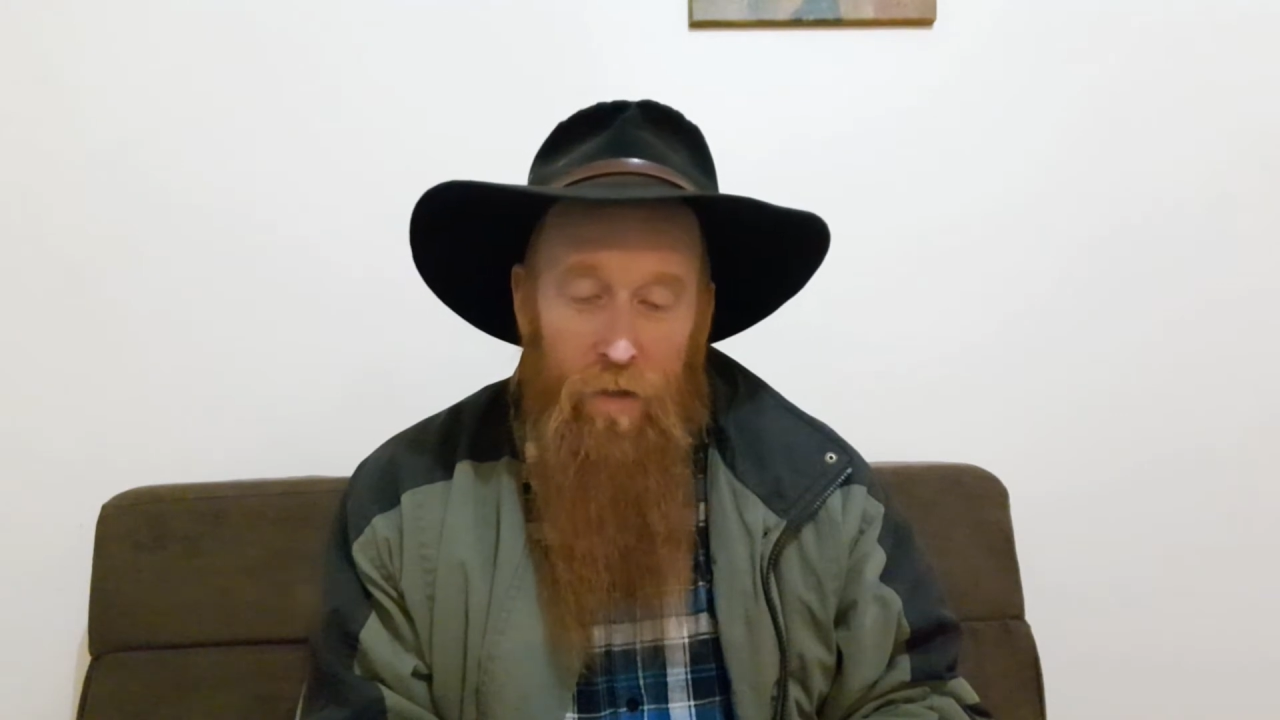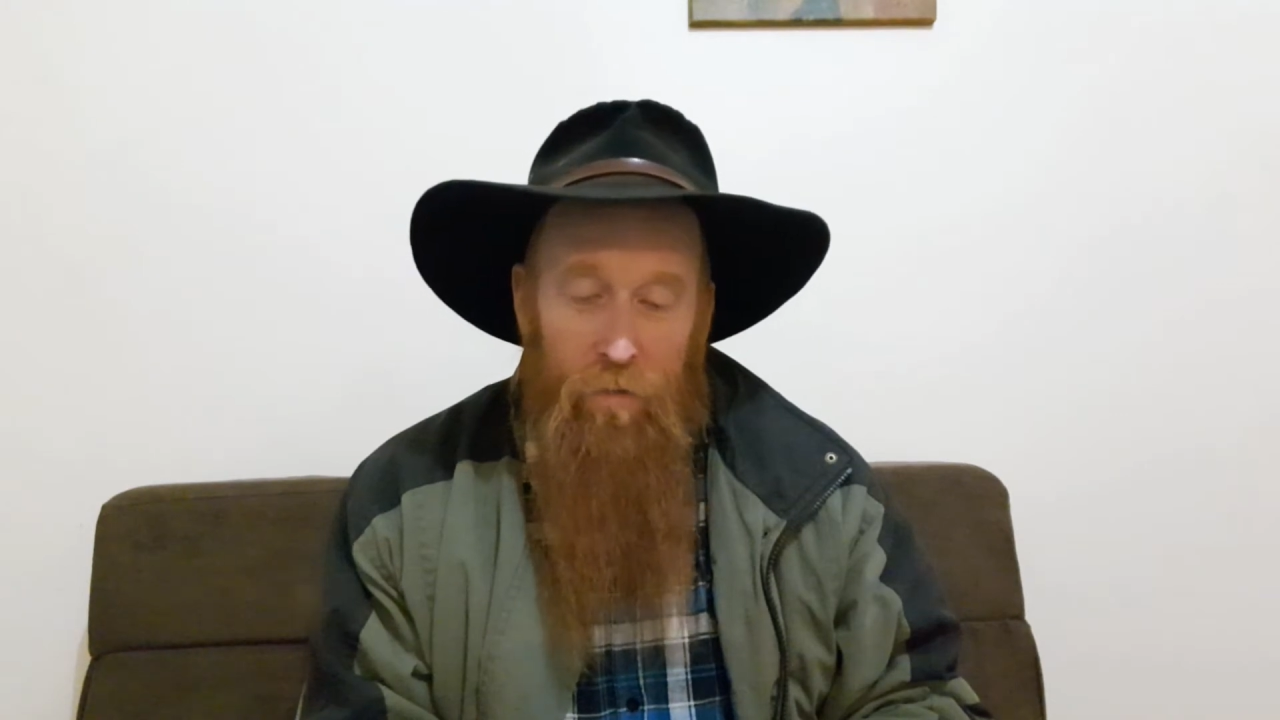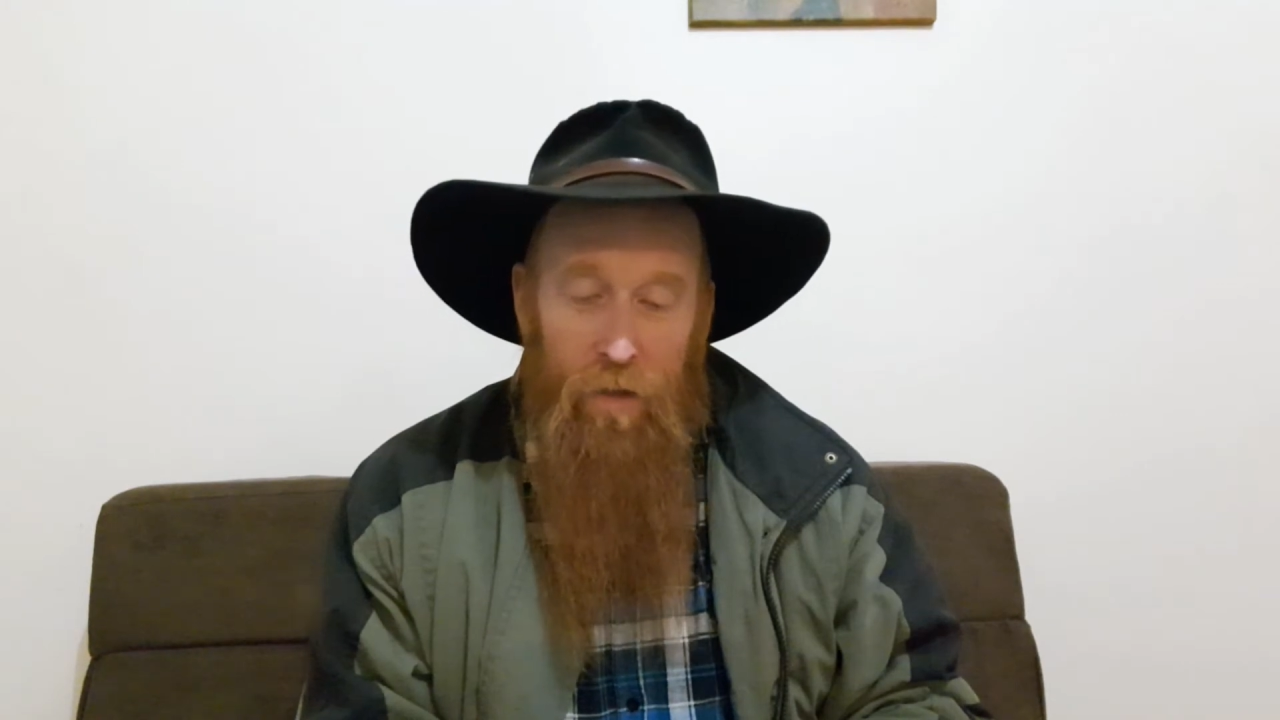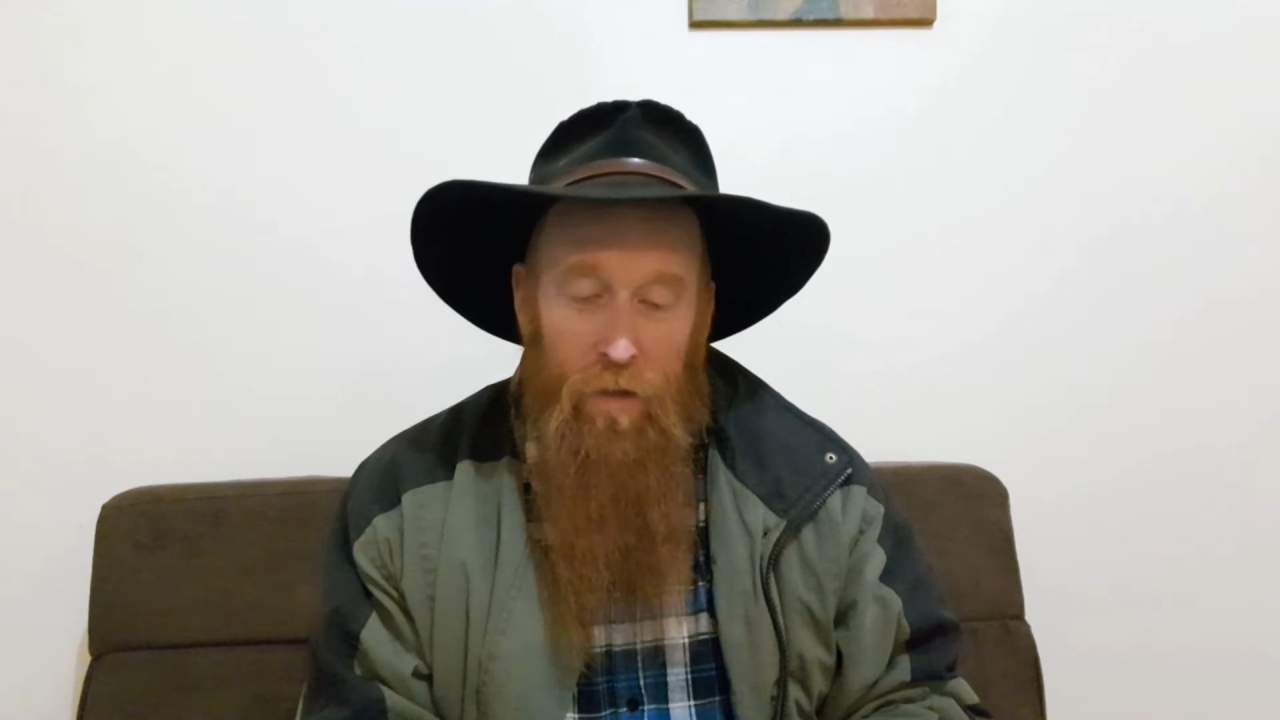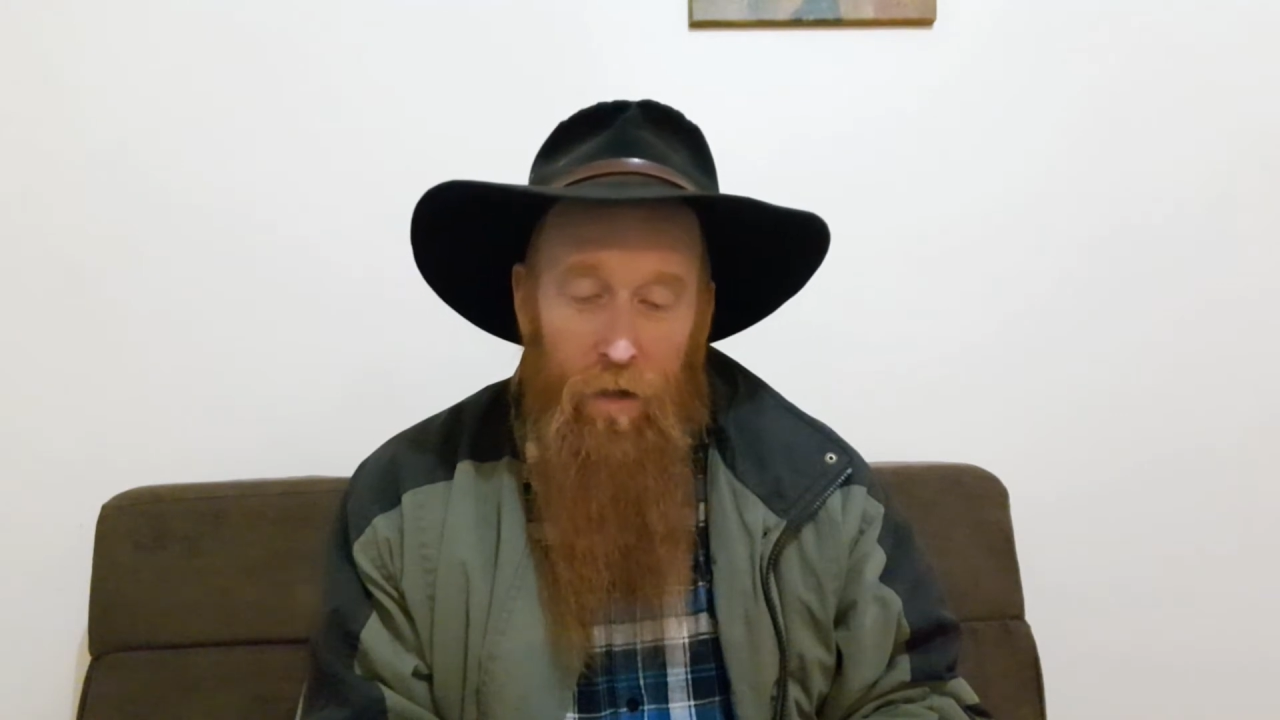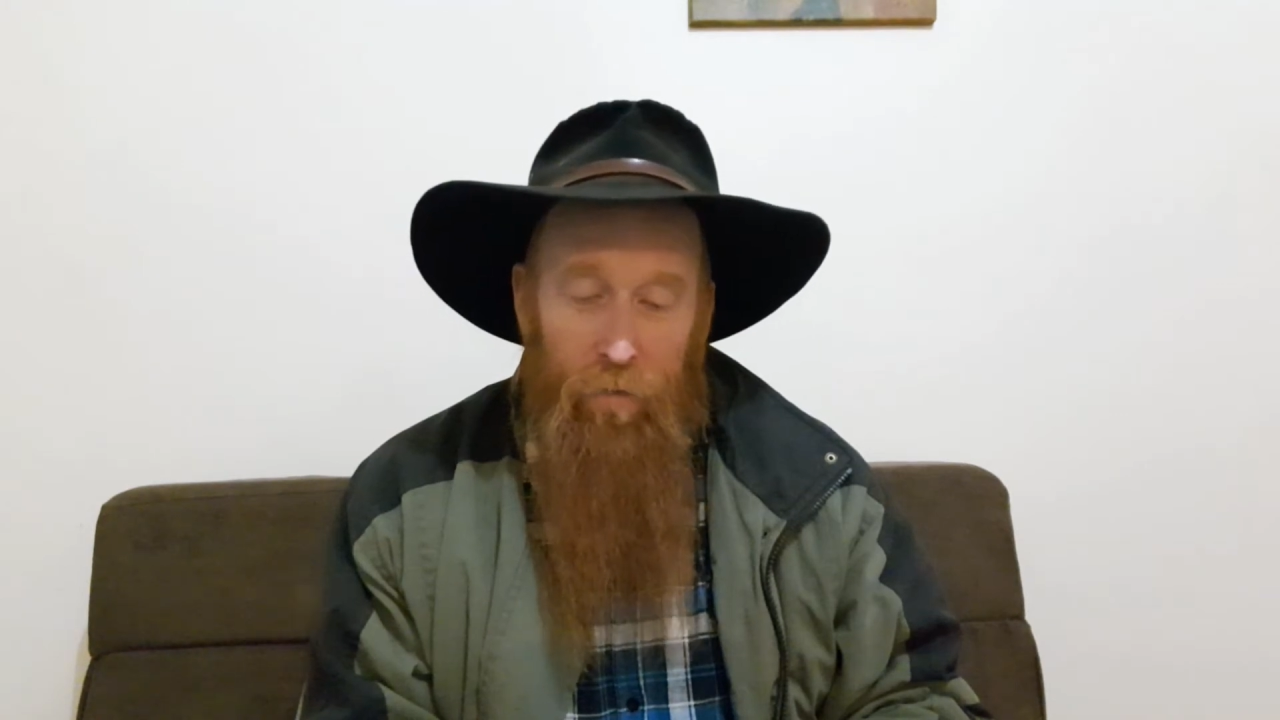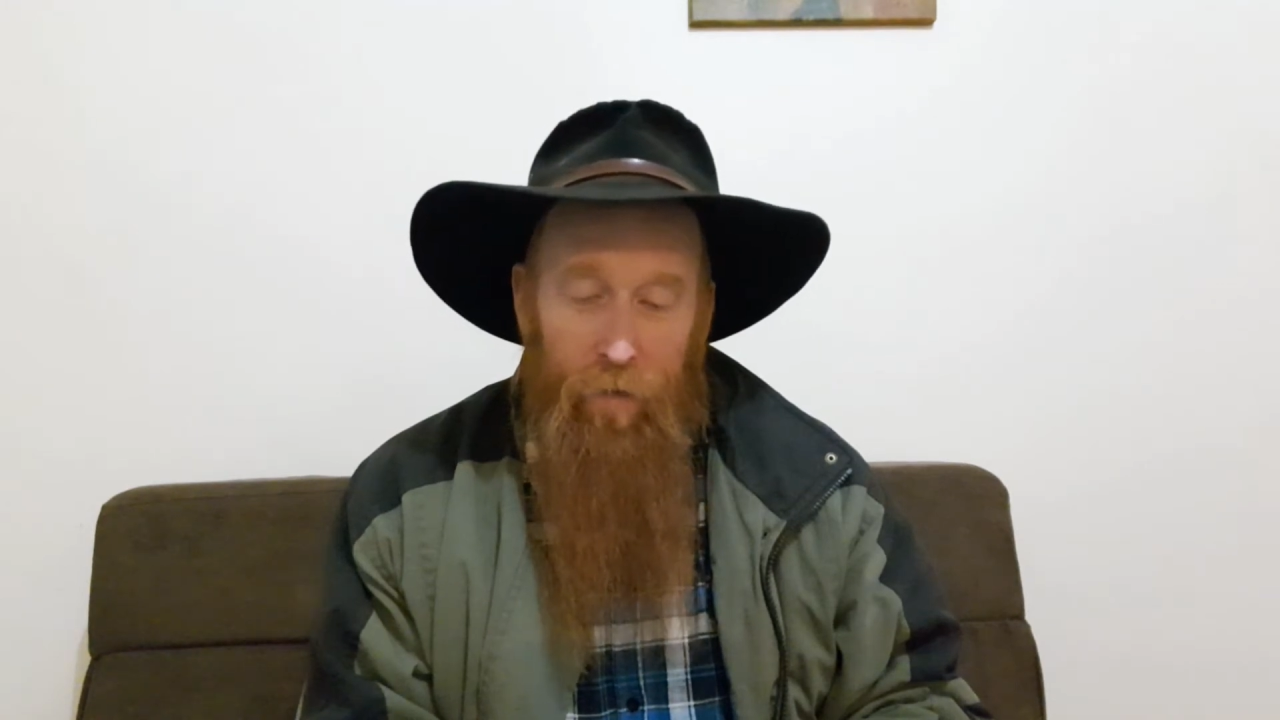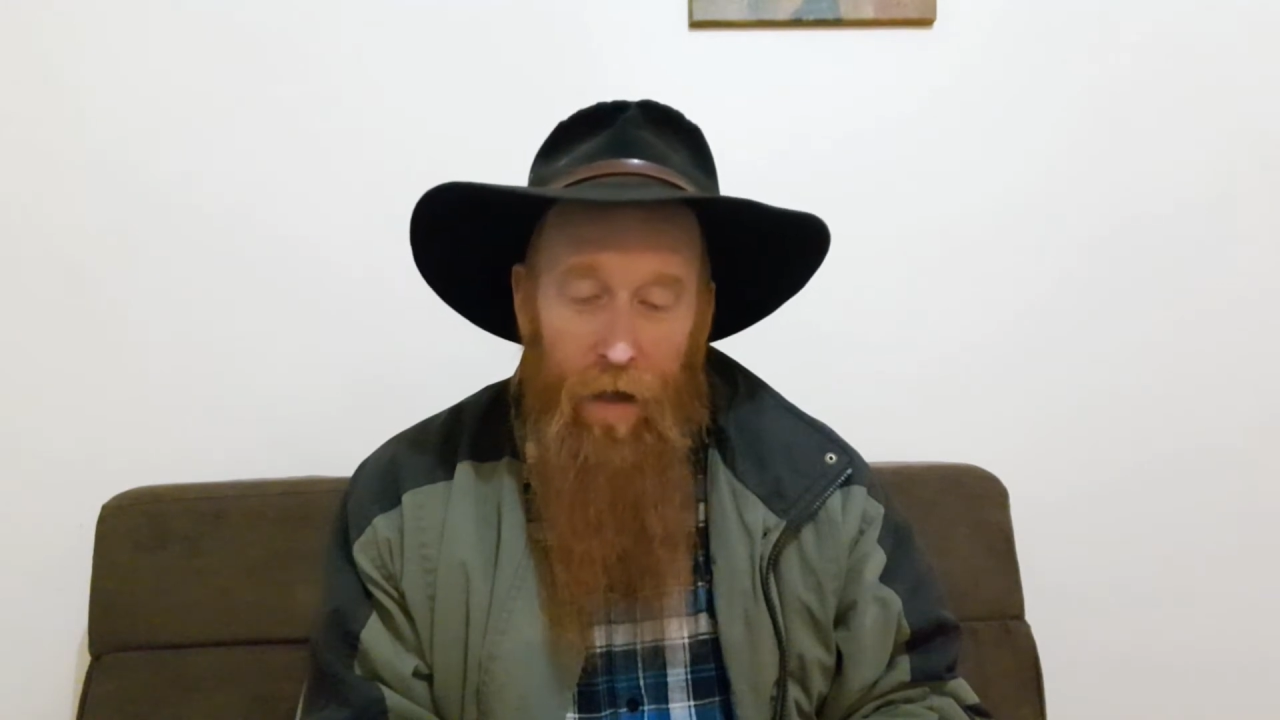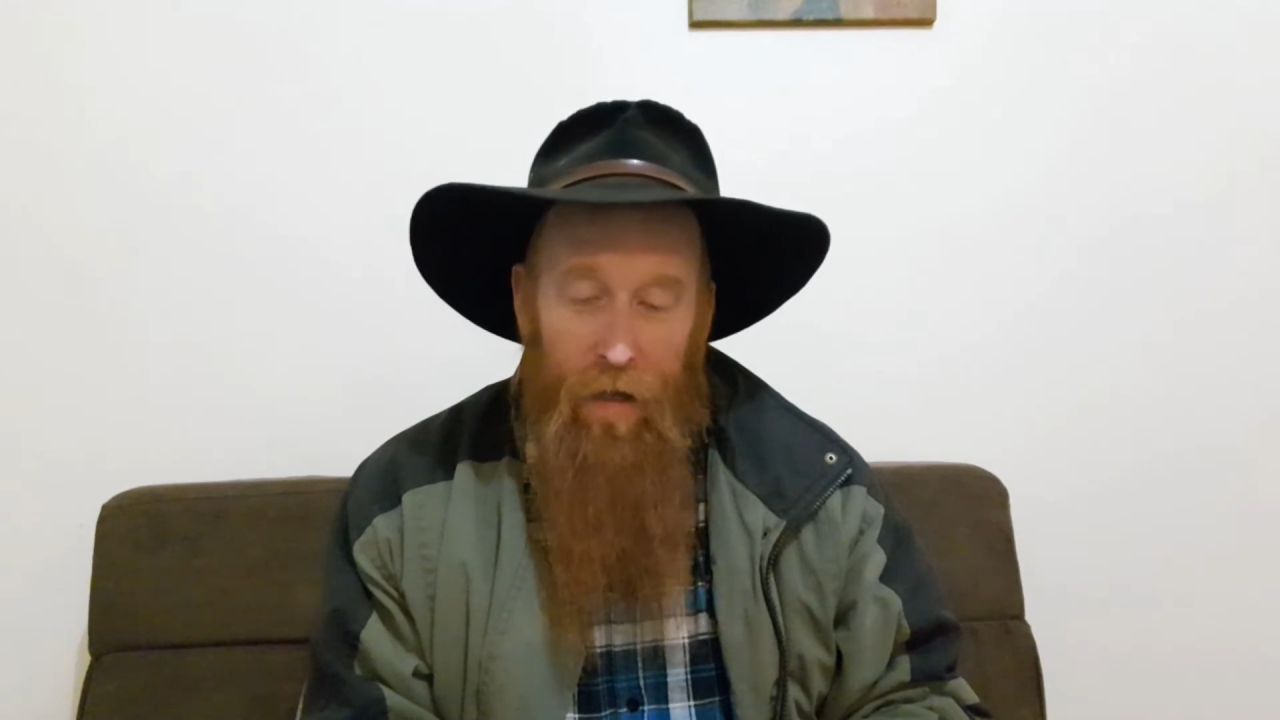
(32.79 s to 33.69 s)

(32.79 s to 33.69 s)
himself